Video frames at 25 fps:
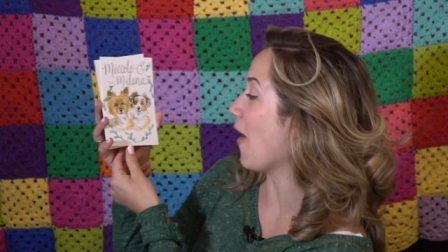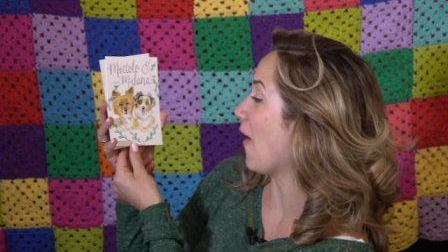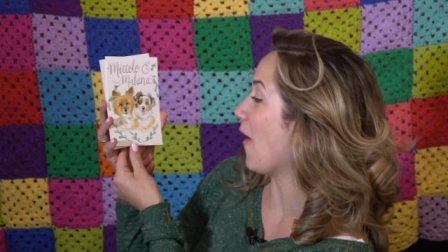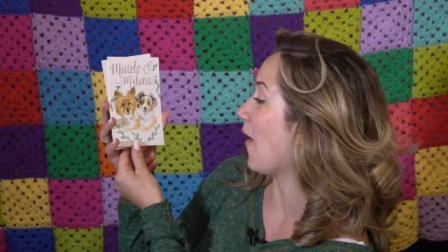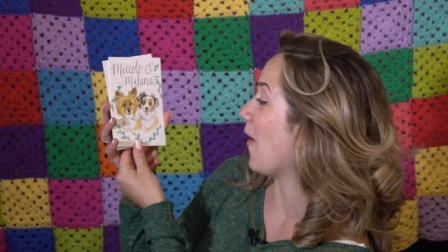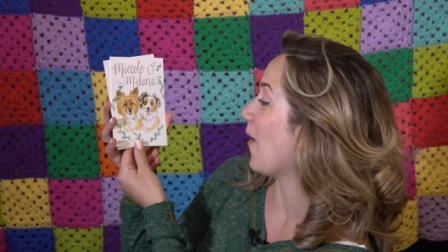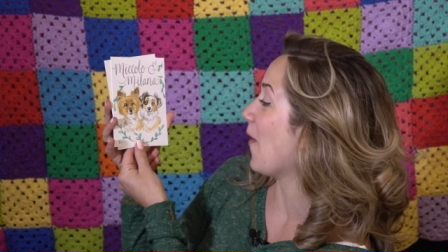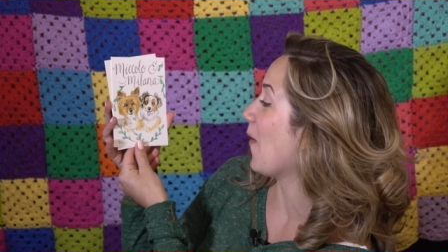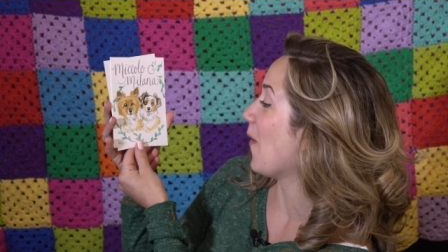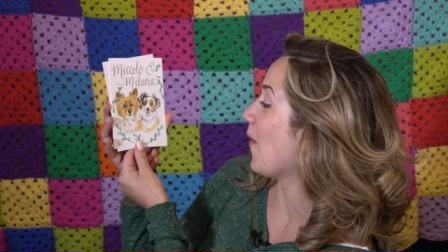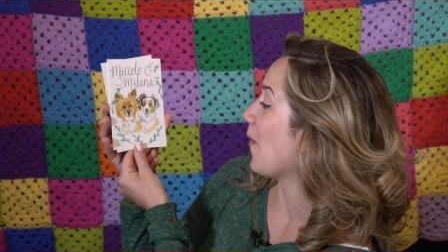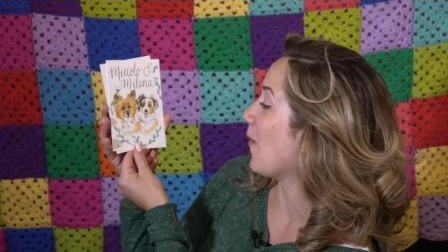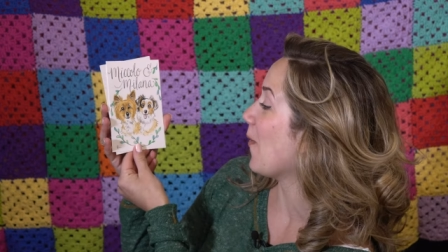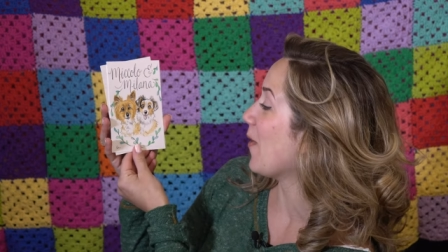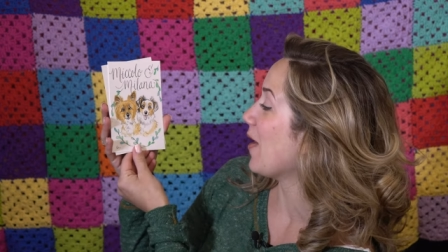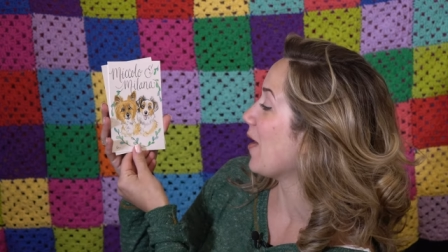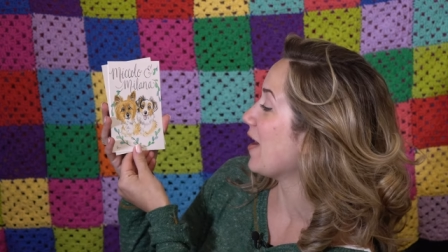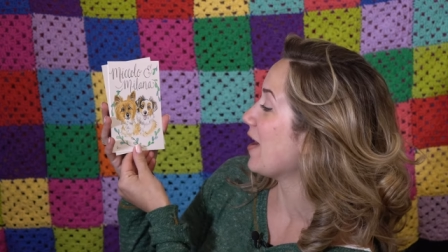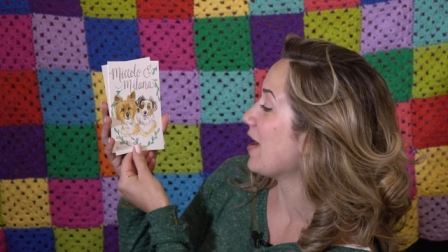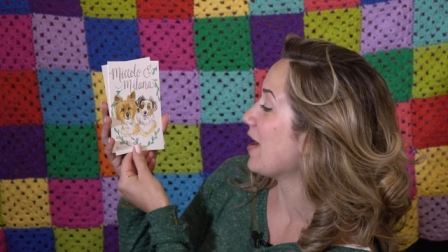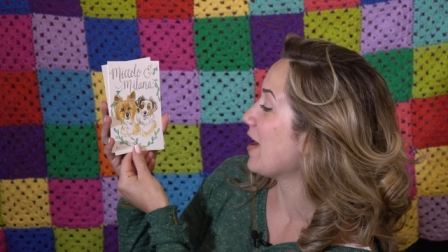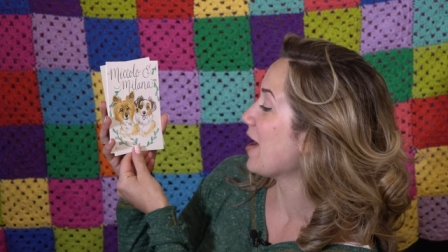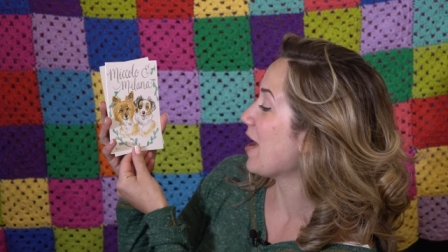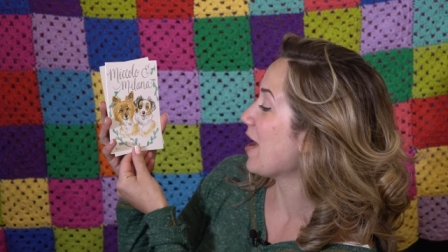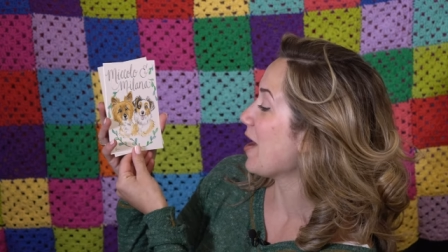
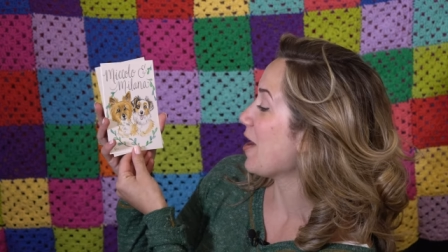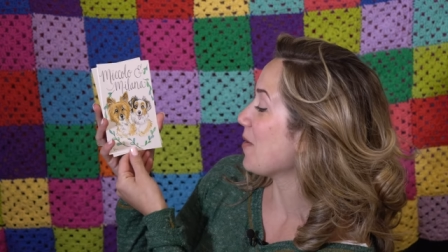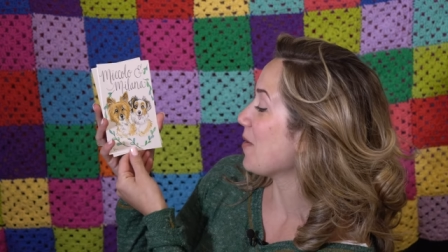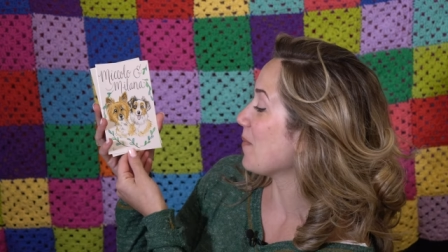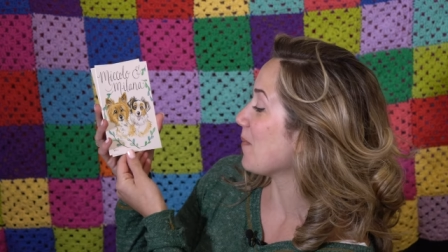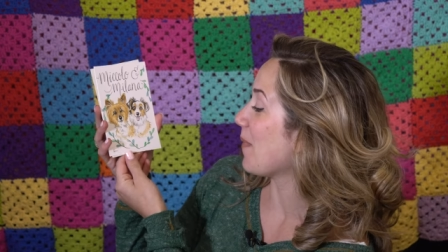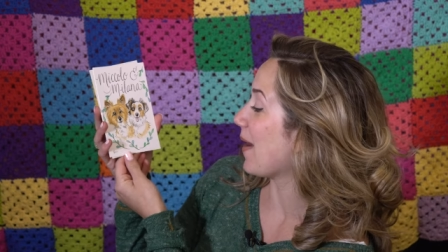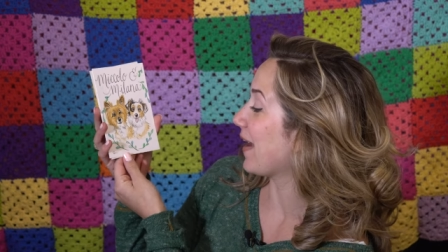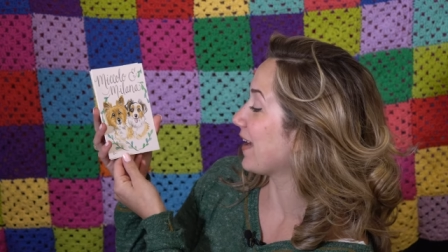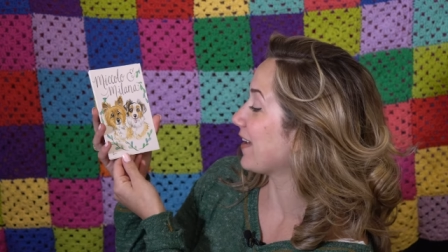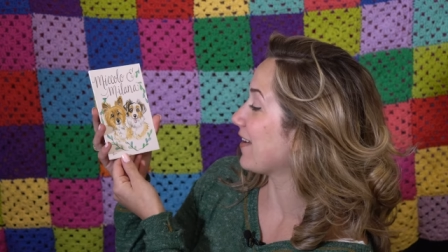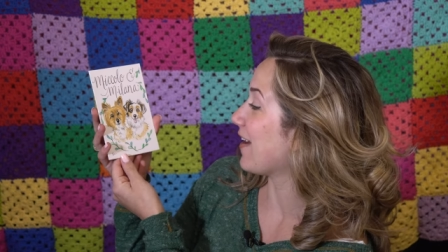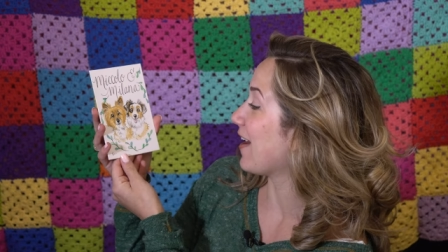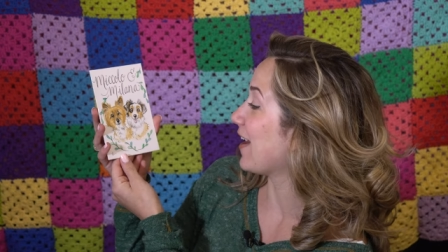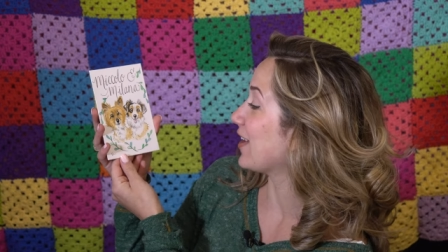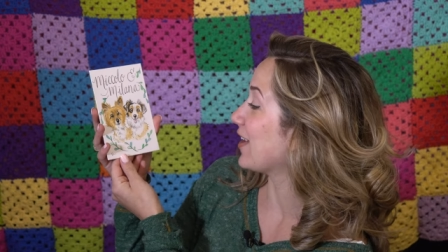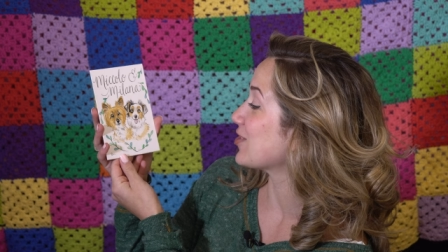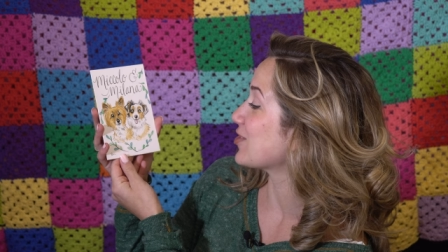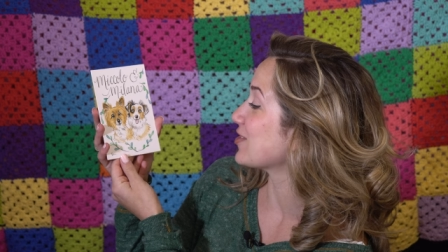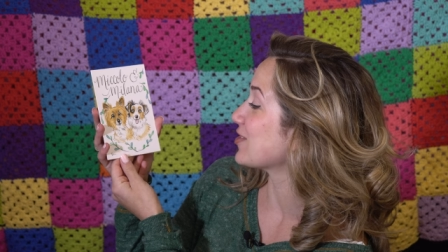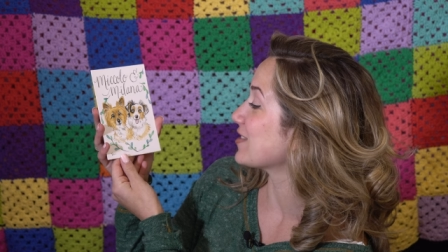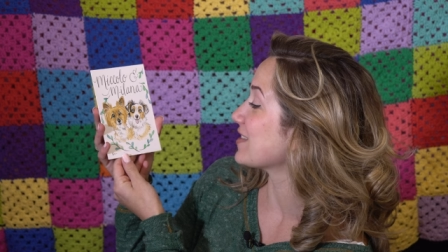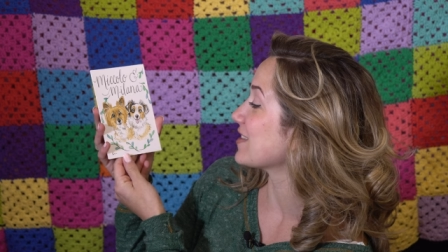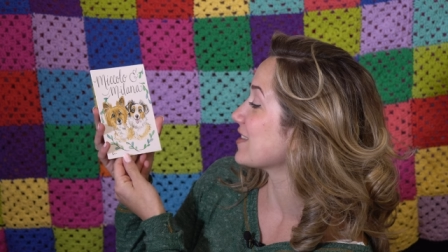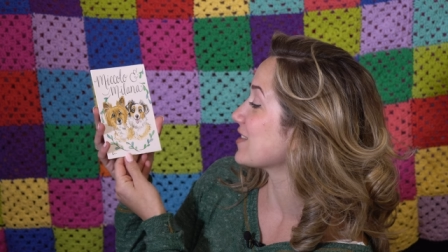Oh my
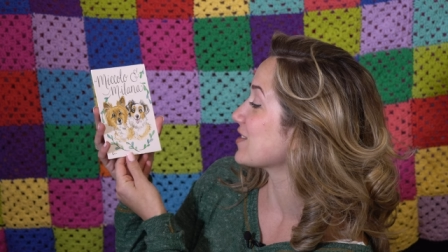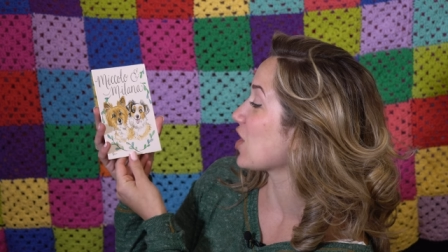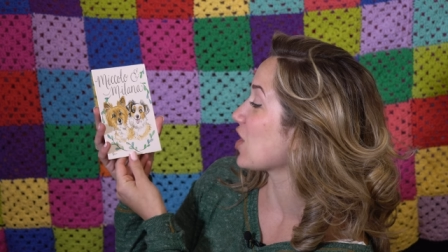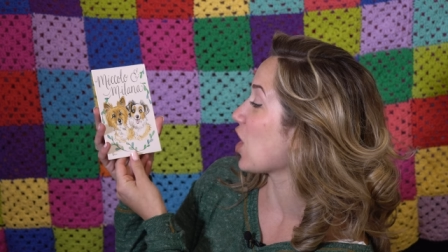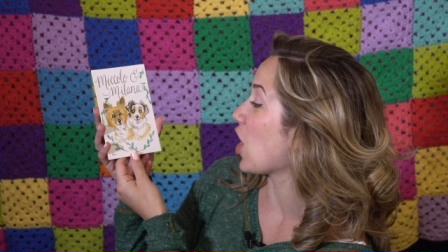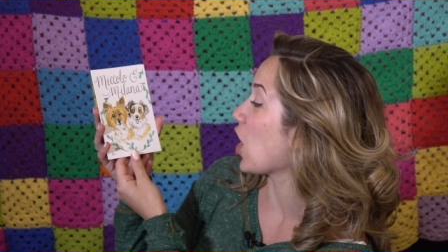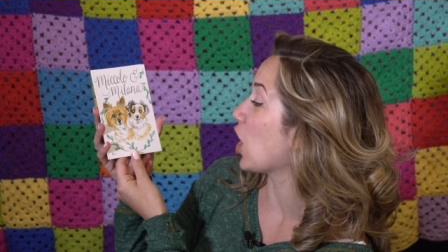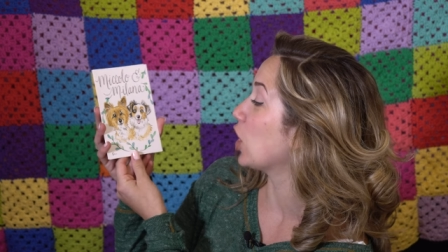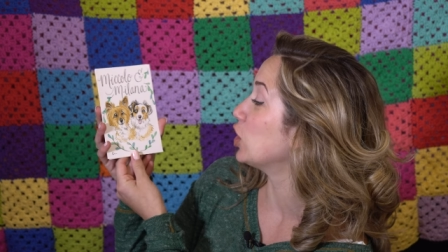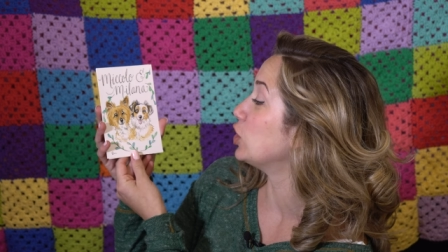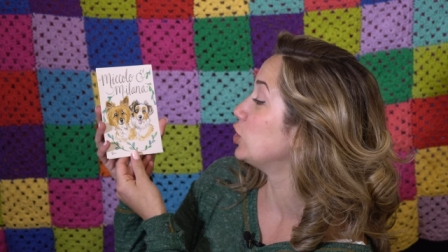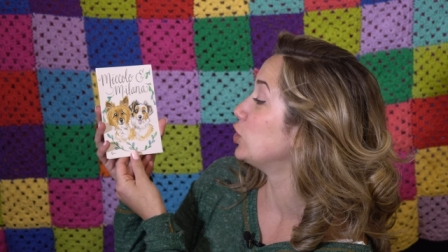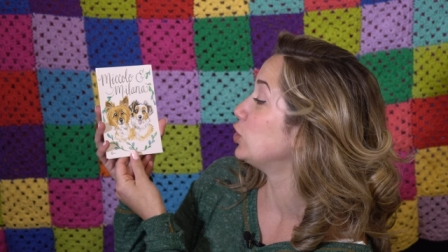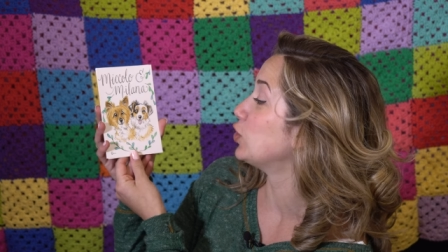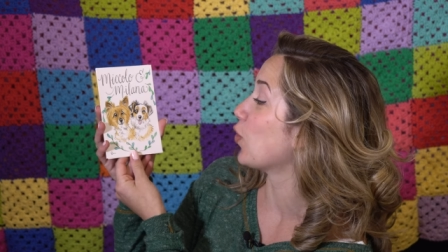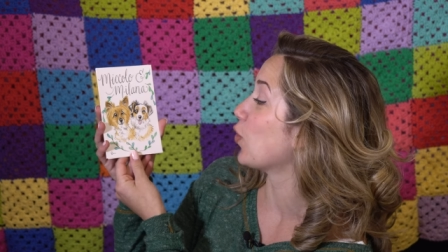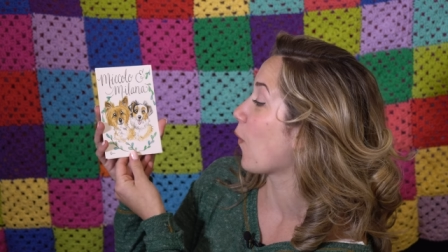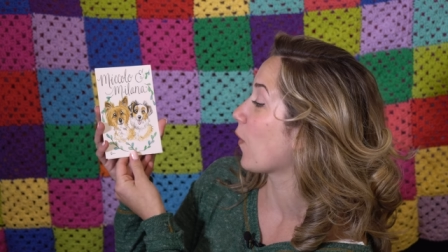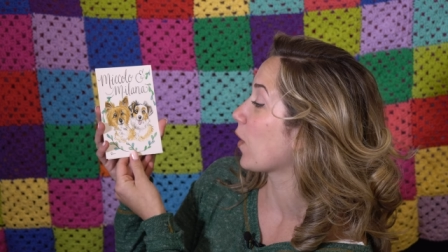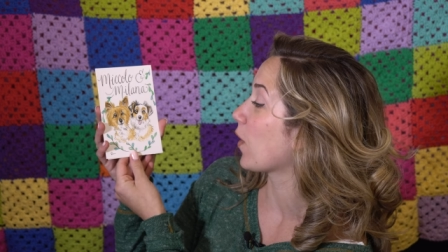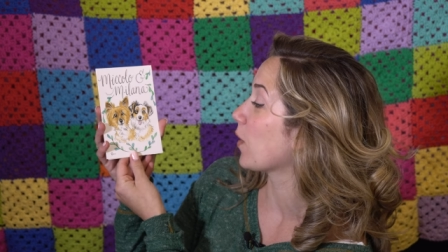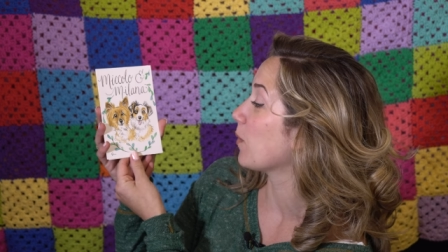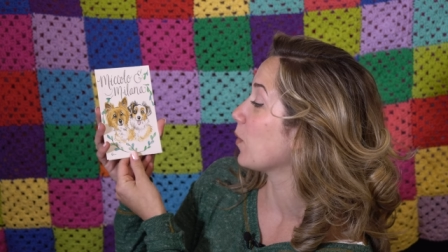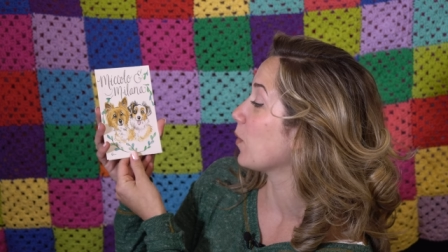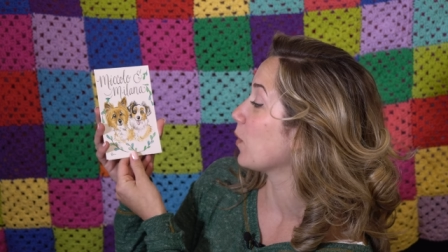gosh, this is
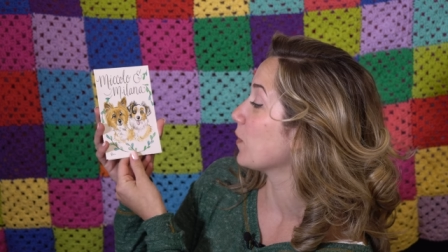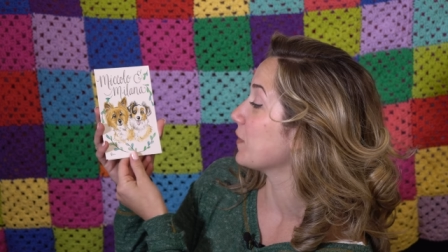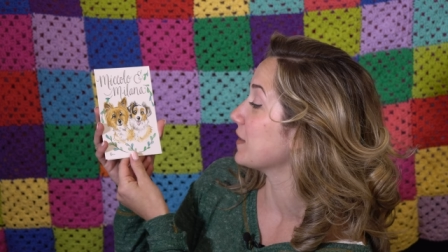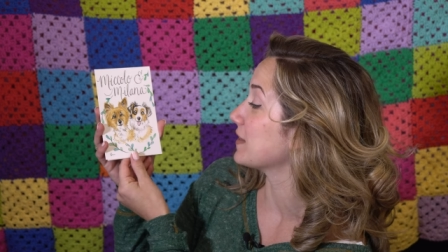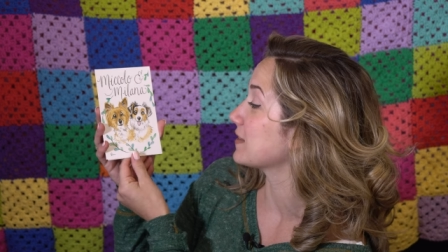adorable.